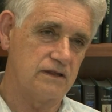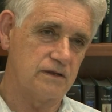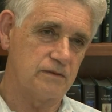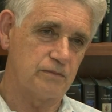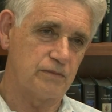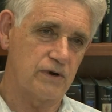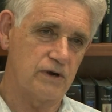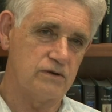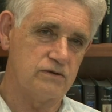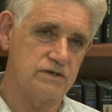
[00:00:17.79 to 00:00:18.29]
the
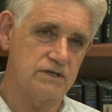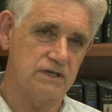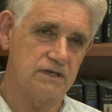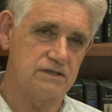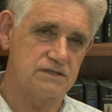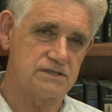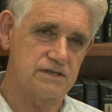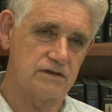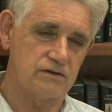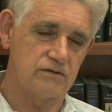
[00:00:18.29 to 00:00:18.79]

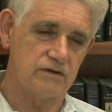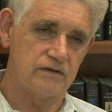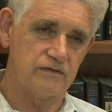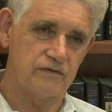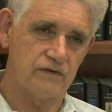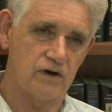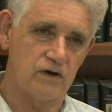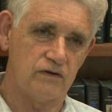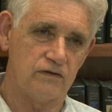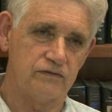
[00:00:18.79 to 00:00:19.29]
proteins that are
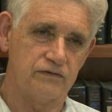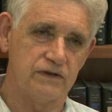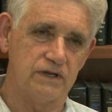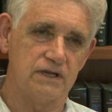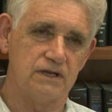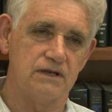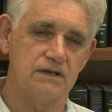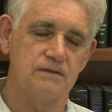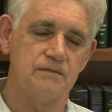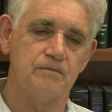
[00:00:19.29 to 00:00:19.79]
involved
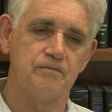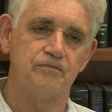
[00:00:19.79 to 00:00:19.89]
in